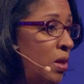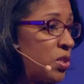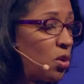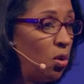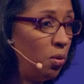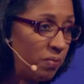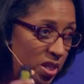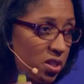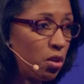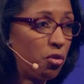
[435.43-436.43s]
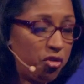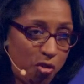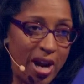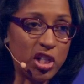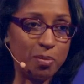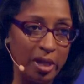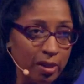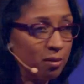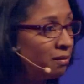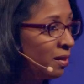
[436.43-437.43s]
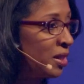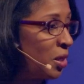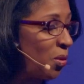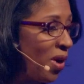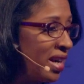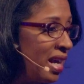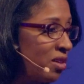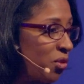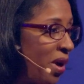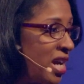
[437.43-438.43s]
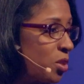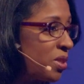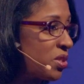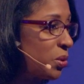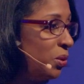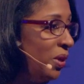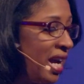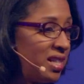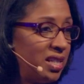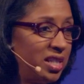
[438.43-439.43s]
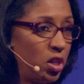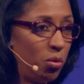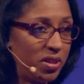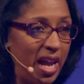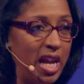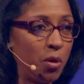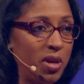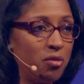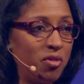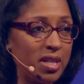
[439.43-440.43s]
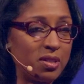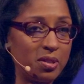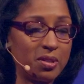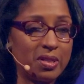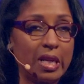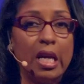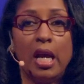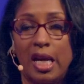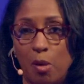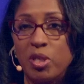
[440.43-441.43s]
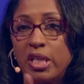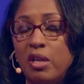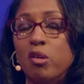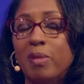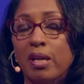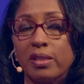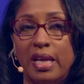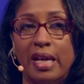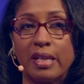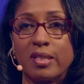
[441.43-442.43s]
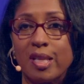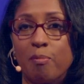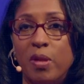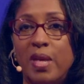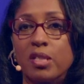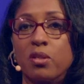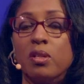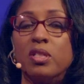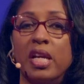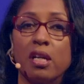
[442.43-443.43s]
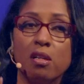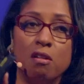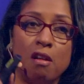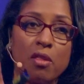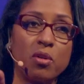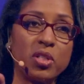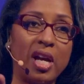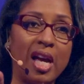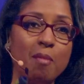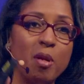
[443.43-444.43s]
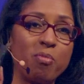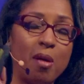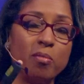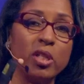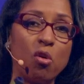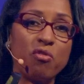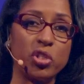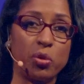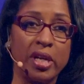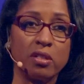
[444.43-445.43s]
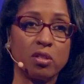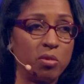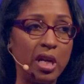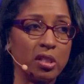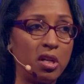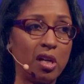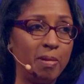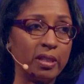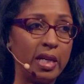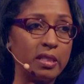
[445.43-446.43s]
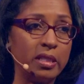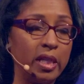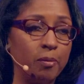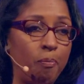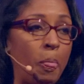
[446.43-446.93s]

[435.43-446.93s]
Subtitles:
So this little freshman, right out of graduate school, had to deal with angry investors. And I would tell you about that, except that that's going to take another time and probably over drinks. We're not going to talk about that today.